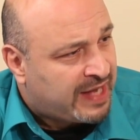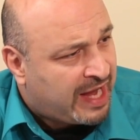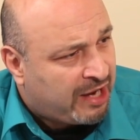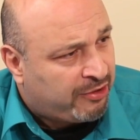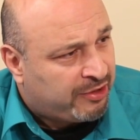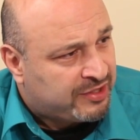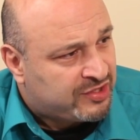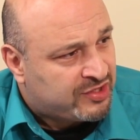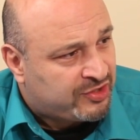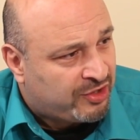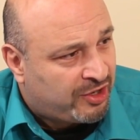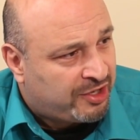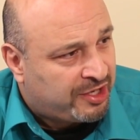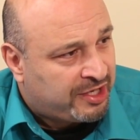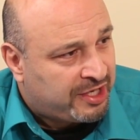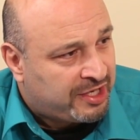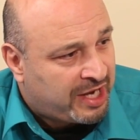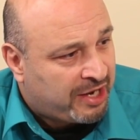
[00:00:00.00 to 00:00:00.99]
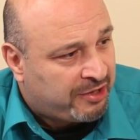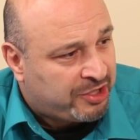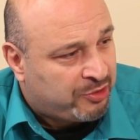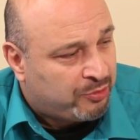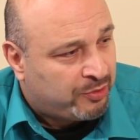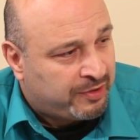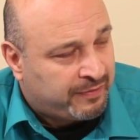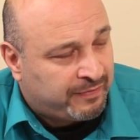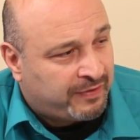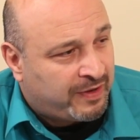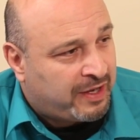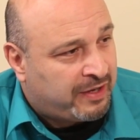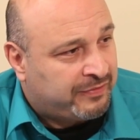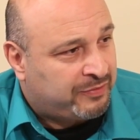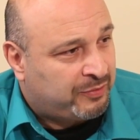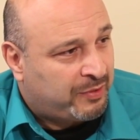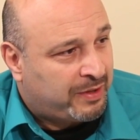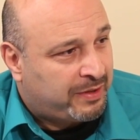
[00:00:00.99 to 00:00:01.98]
how it started and how you were
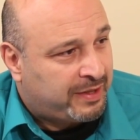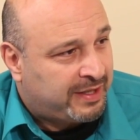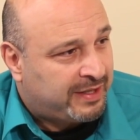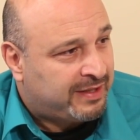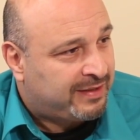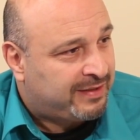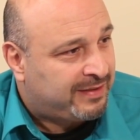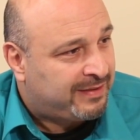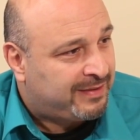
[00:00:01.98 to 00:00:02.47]
involved with it.